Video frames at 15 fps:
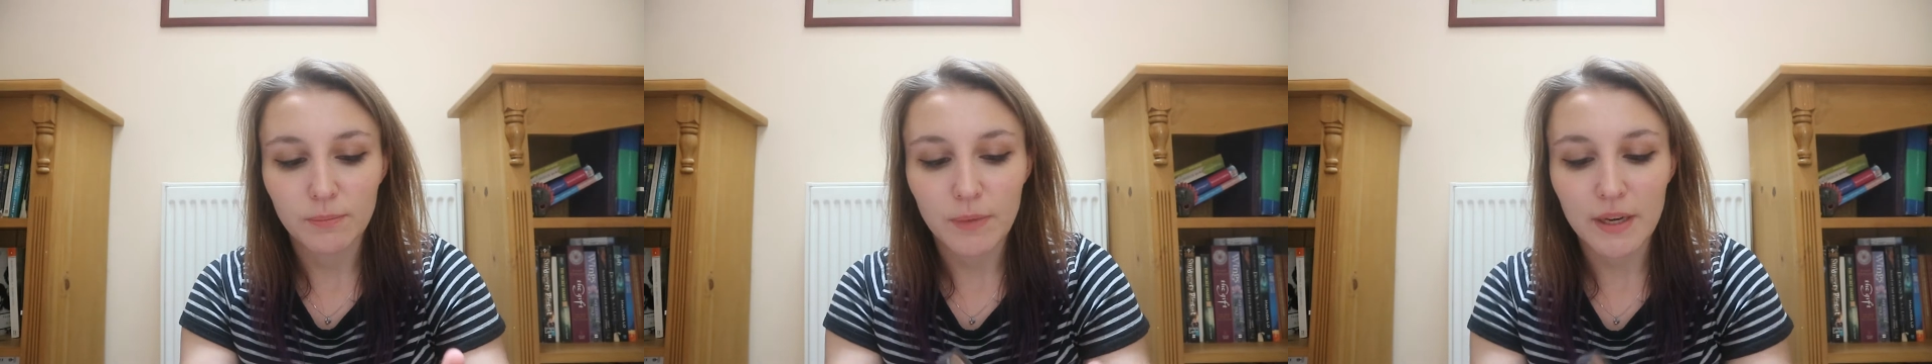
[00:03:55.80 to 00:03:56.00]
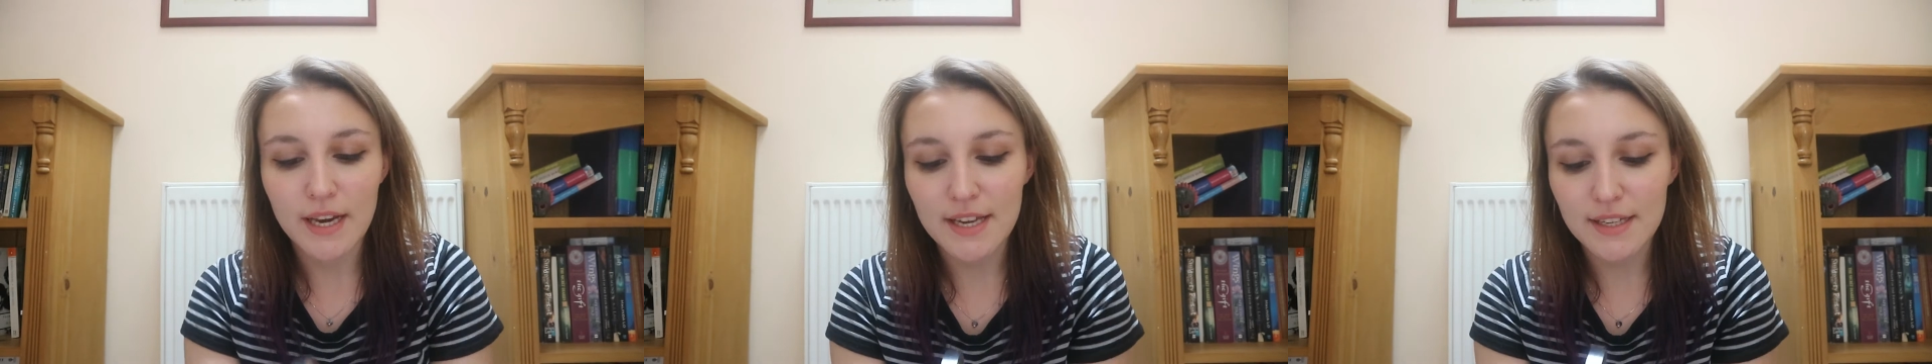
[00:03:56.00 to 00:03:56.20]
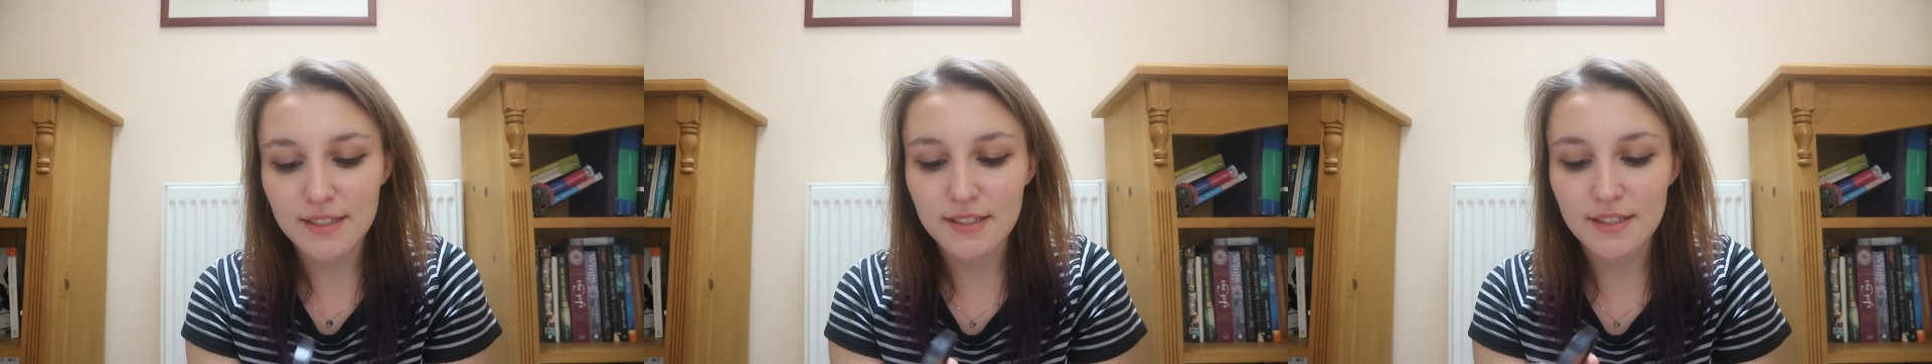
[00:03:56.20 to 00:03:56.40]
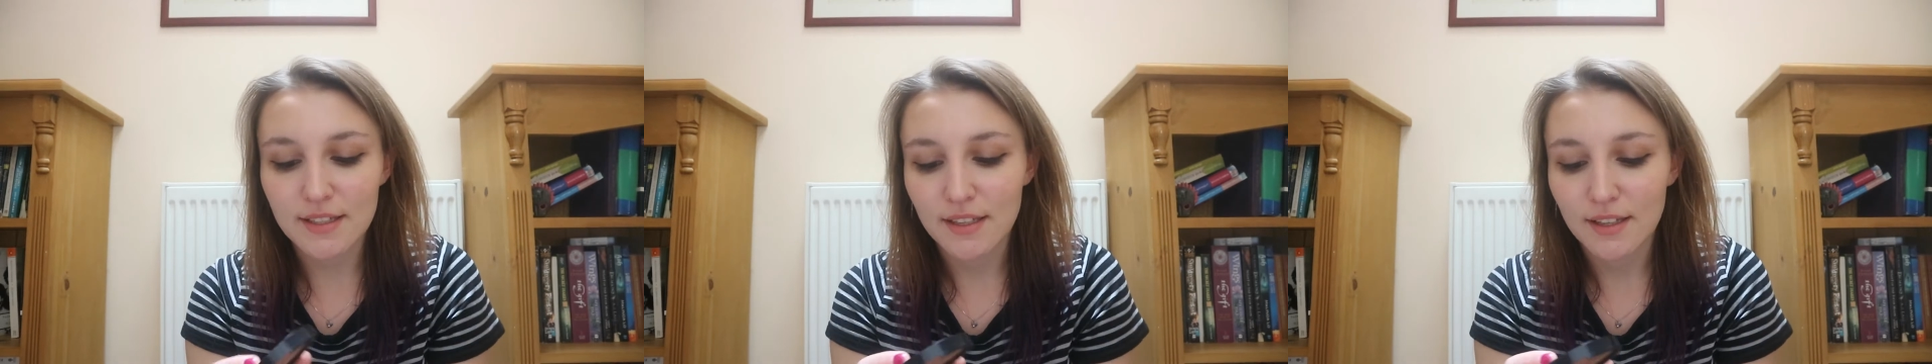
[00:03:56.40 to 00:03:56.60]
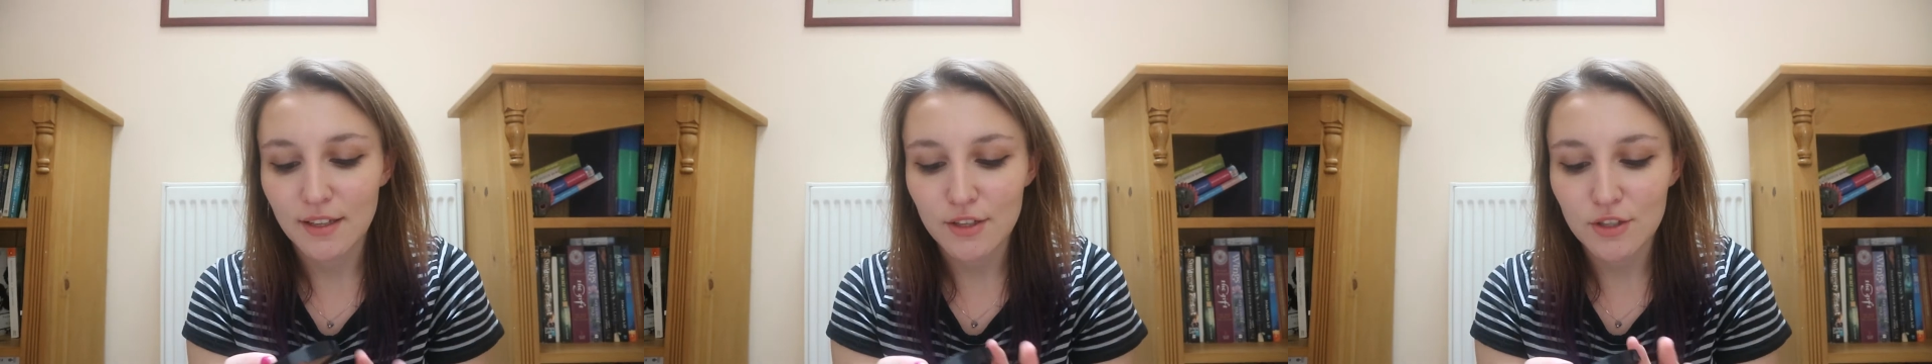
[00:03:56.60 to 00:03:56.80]
My next
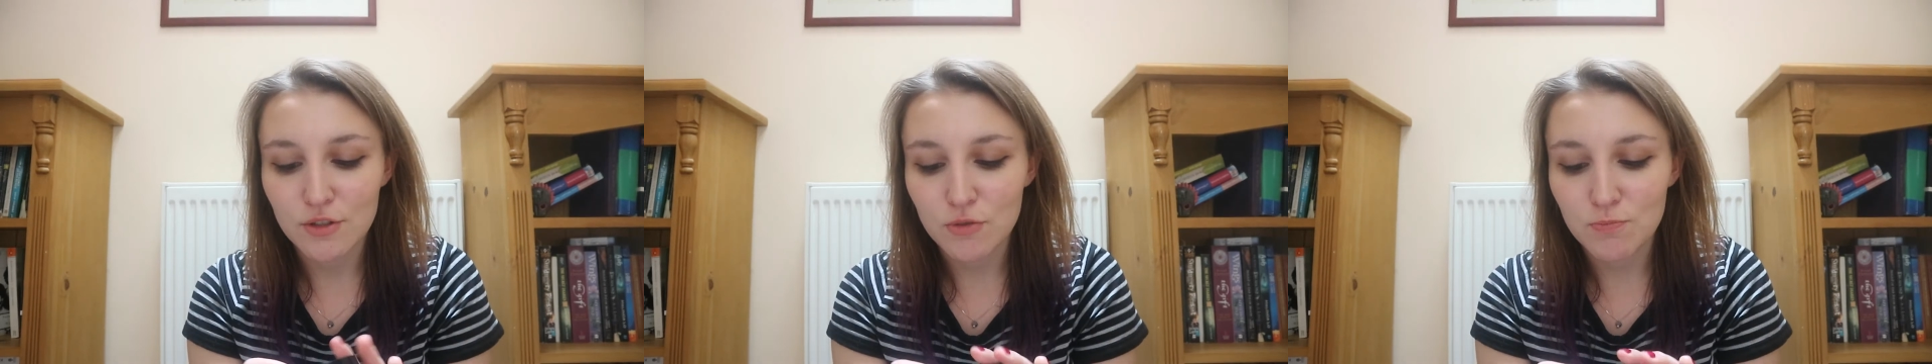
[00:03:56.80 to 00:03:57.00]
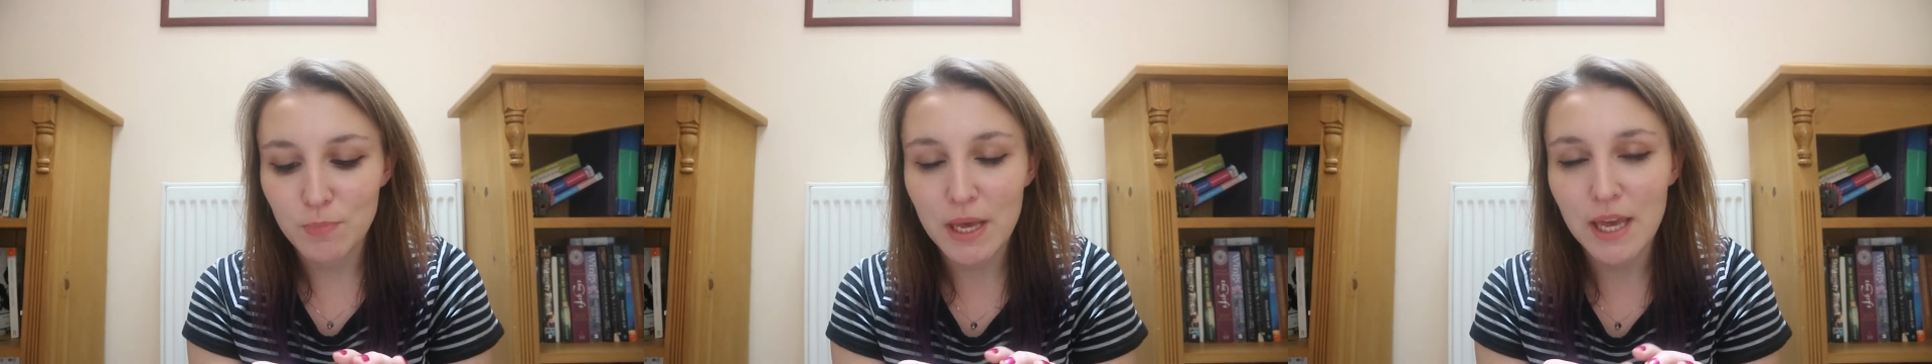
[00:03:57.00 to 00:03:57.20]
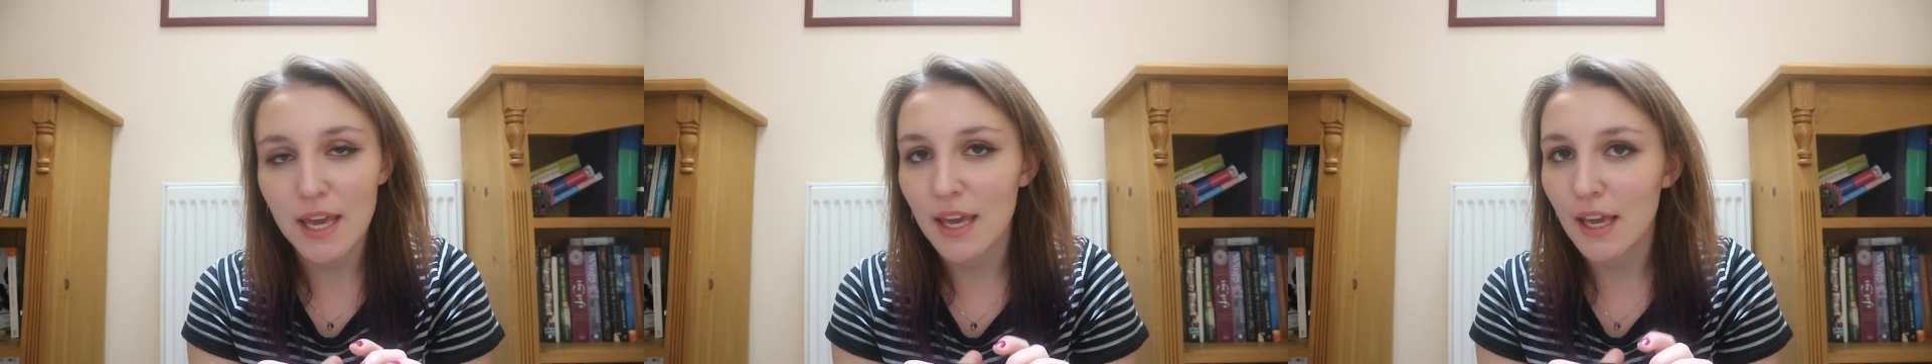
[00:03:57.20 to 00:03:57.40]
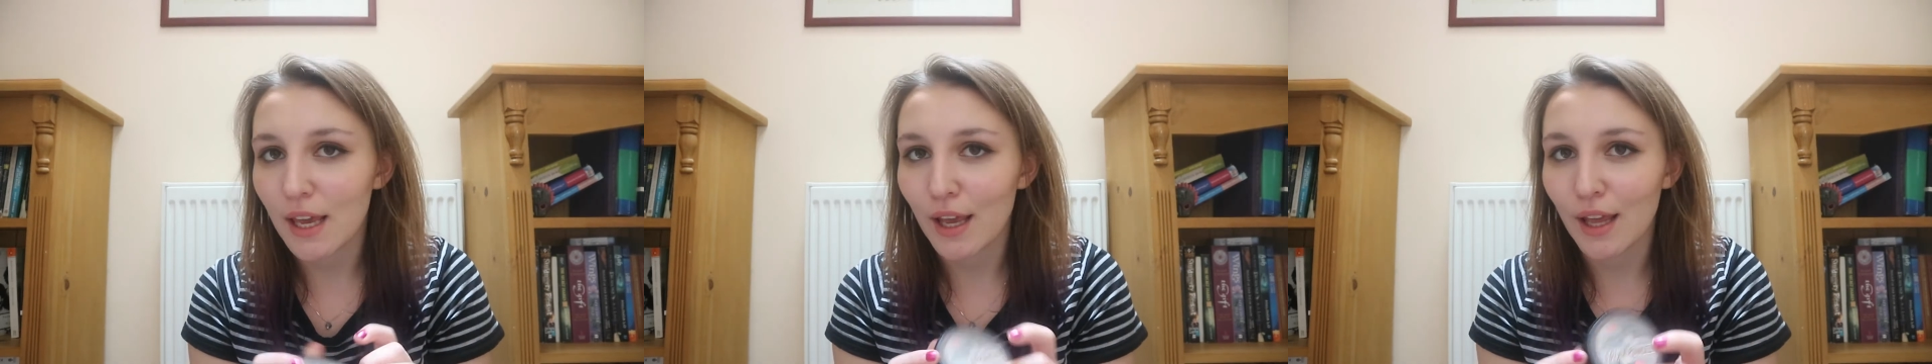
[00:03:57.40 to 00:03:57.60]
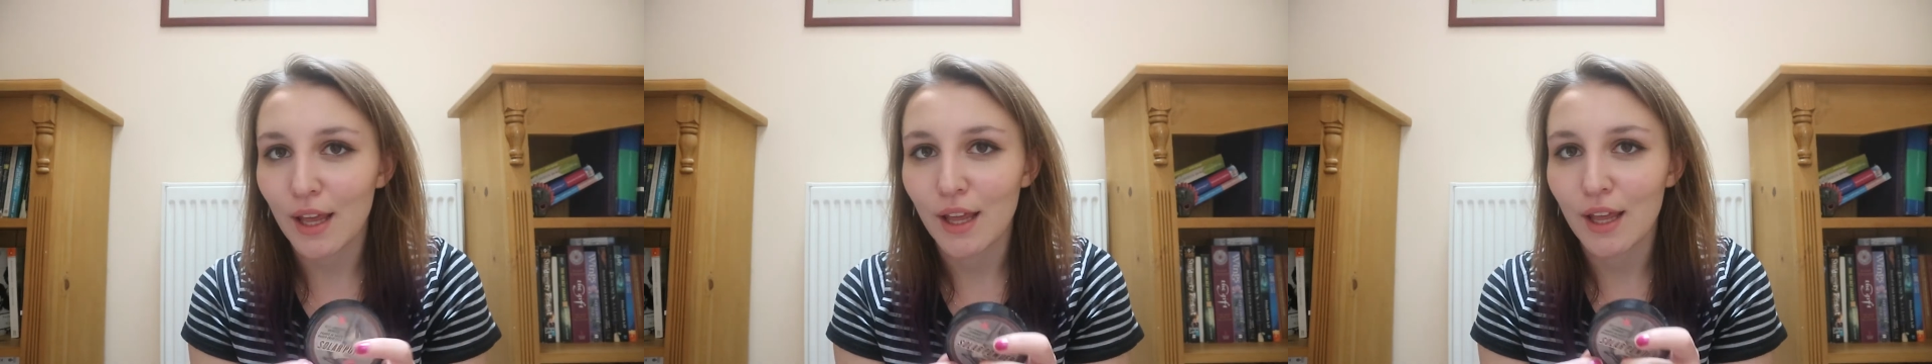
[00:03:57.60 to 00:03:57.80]
pick